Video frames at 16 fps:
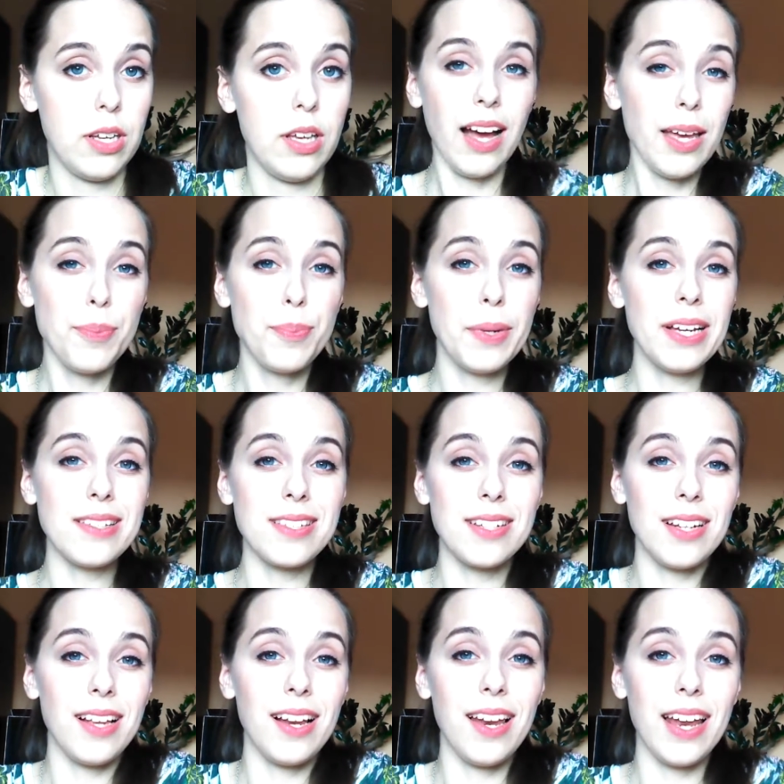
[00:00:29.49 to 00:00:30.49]
I
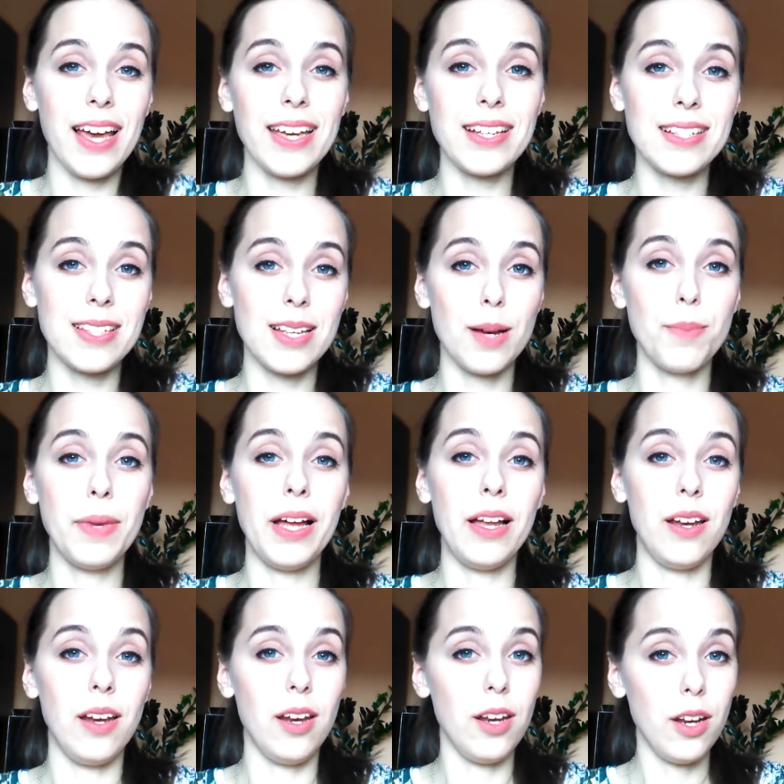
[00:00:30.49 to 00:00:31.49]
personally like some
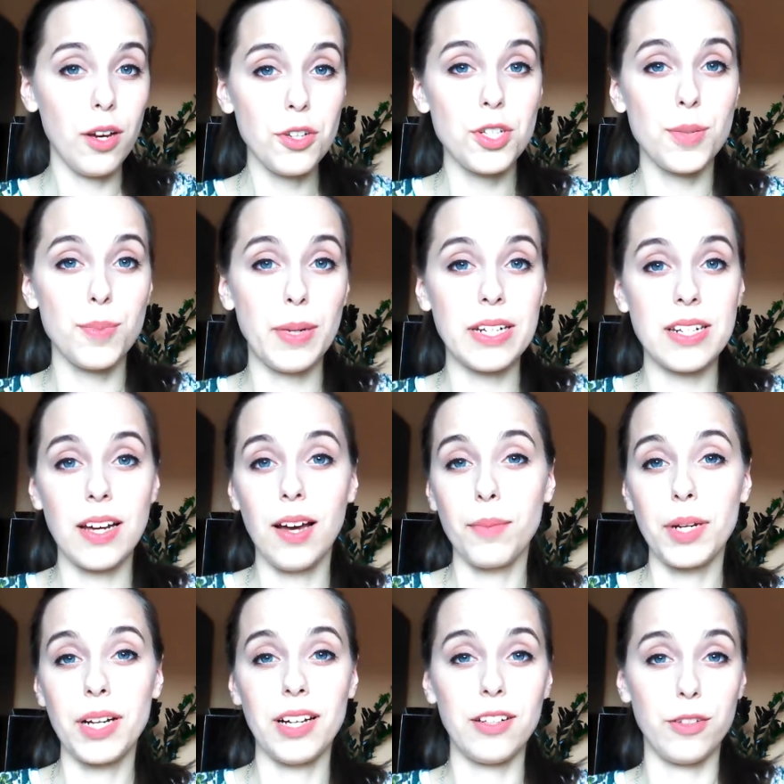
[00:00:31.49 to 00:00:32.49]
a lot, but
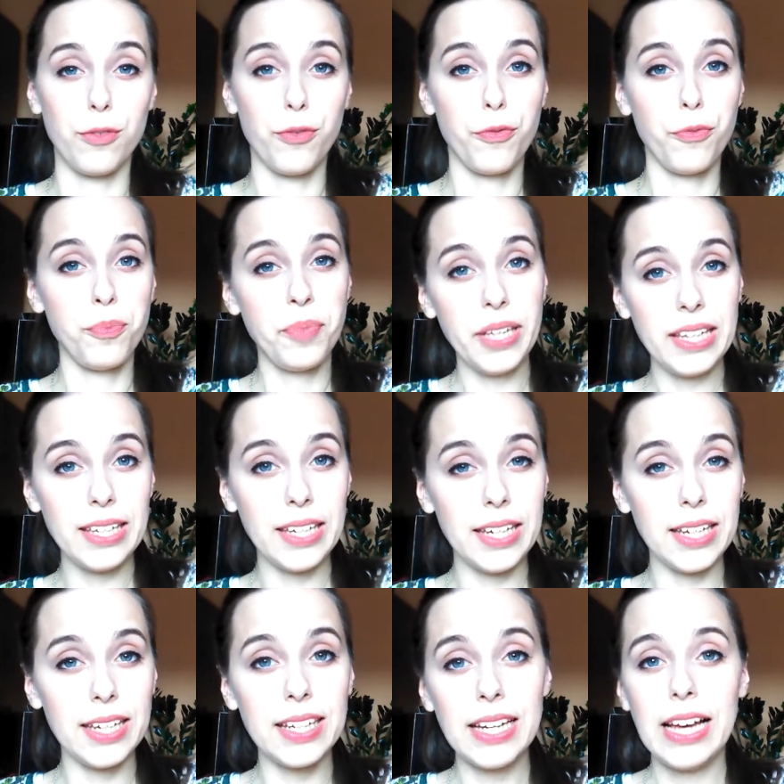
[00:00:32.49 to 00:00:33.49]
I'm kind of
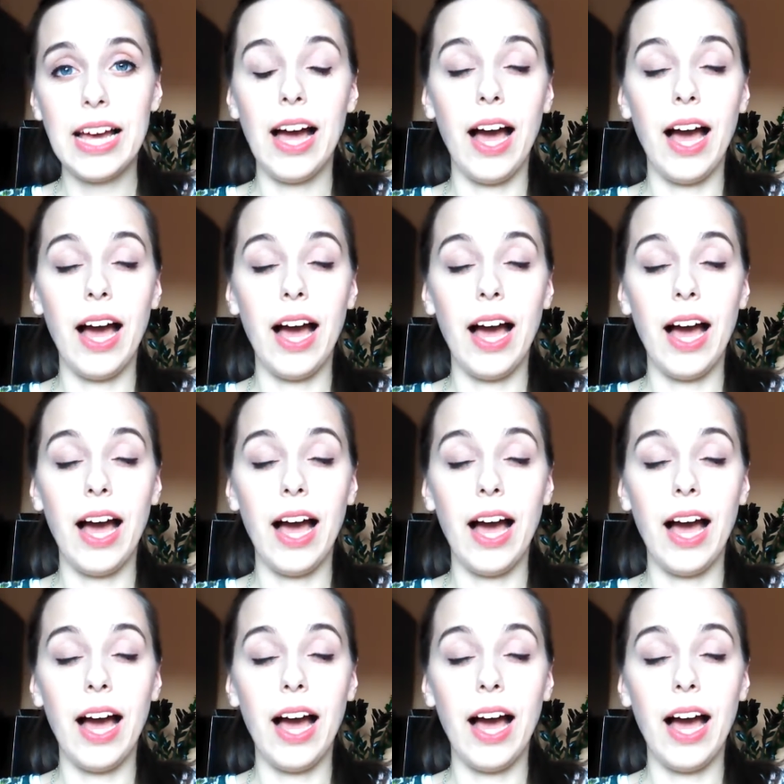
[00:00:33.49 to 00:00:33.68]
picky.